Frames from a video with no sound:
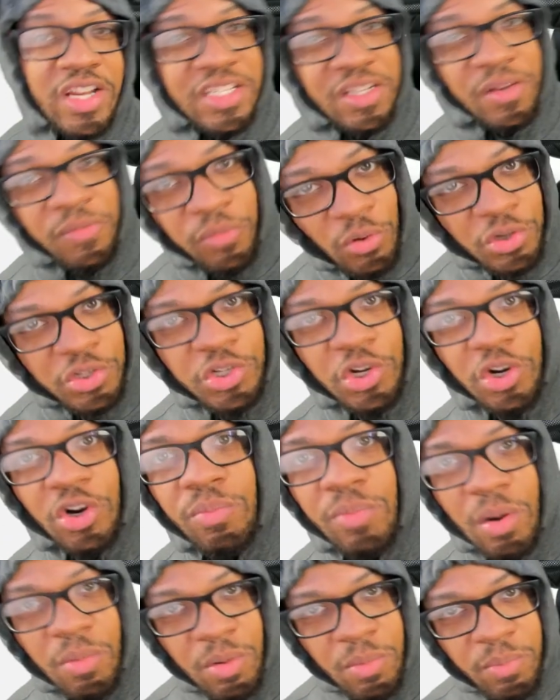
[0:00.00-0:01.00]
a full circle
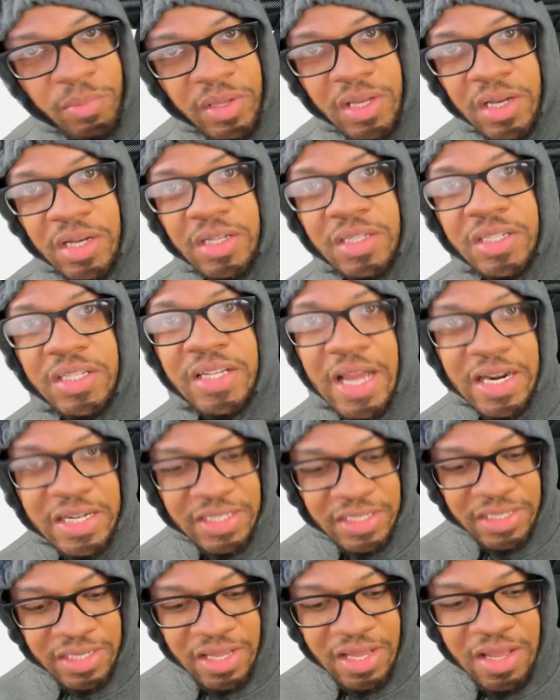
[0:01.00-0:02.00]
moment, because he
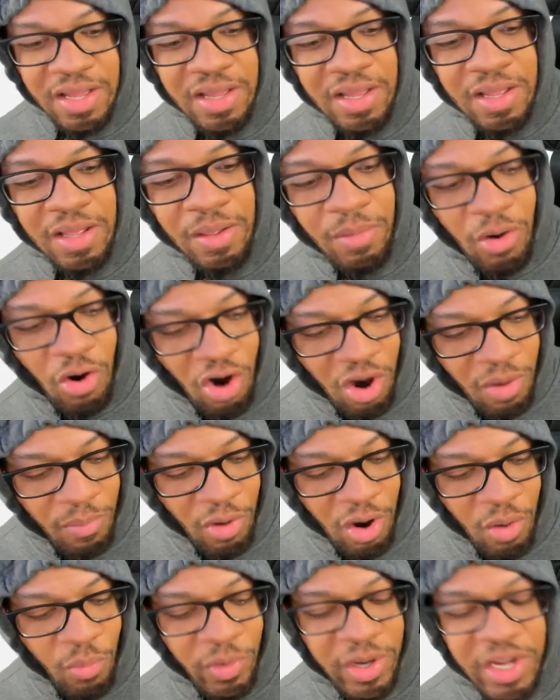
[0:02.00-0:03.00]
actually,
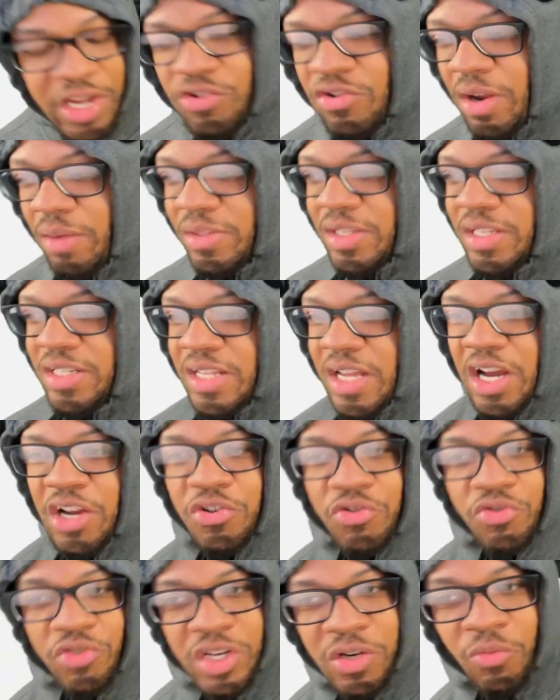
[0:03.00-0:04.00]
RMR, when he dropped his
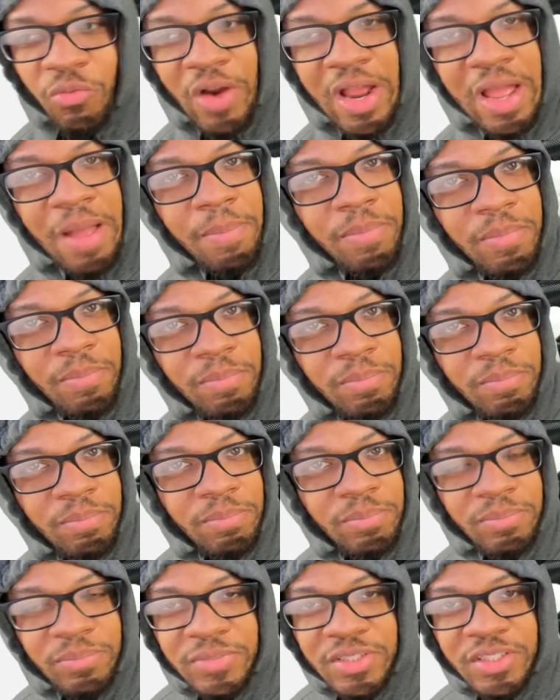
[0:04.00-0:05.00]
country rap
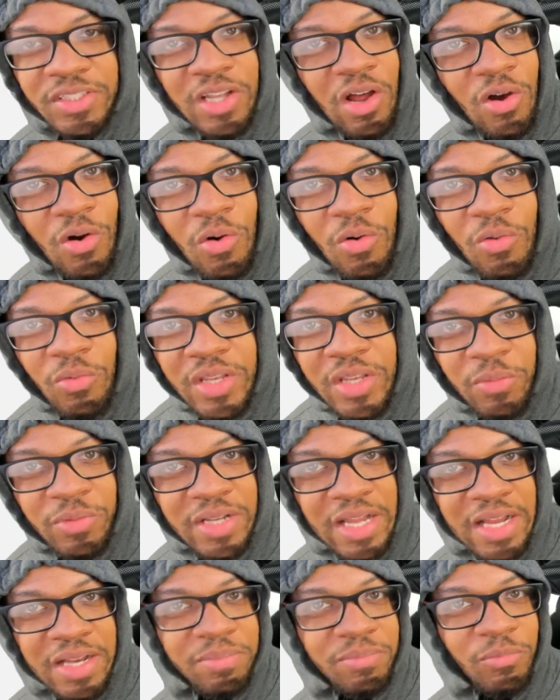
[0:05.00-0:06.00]
song that would
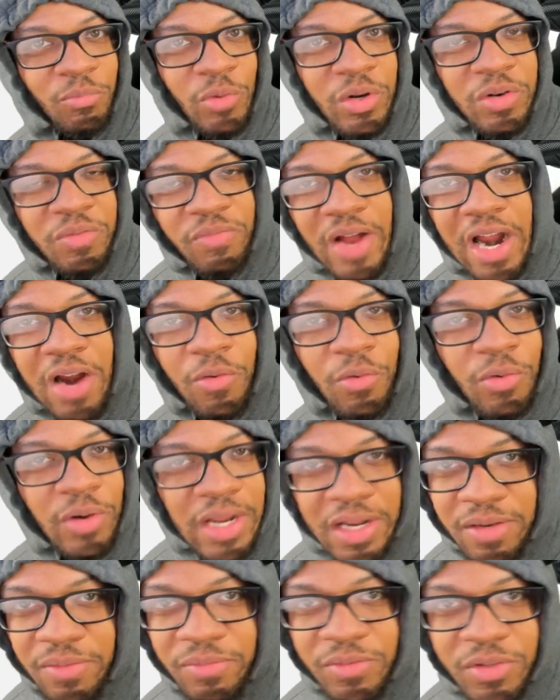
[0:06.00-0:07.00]
like went viral like
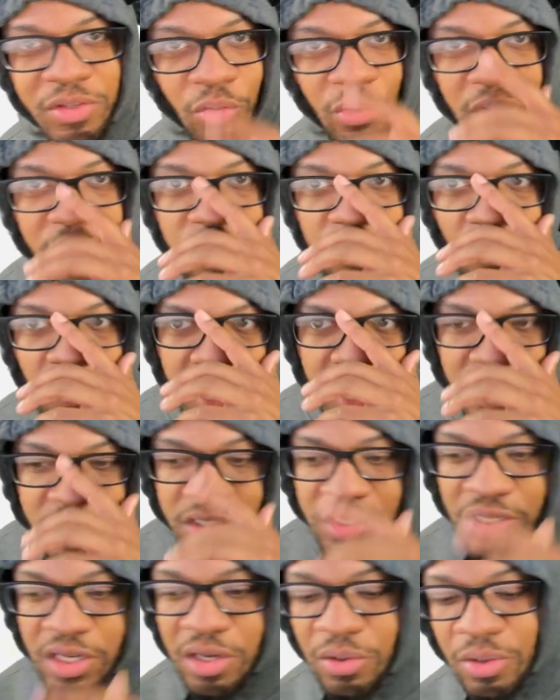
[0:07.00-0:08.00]
3-4 years
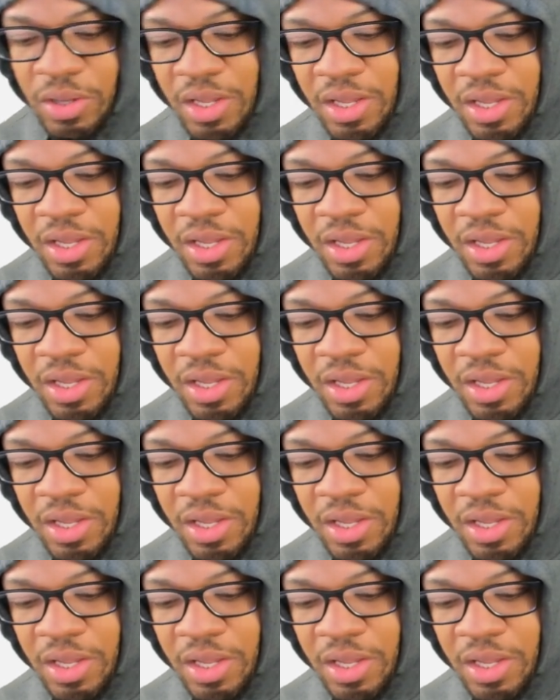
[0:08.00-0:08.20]
ago,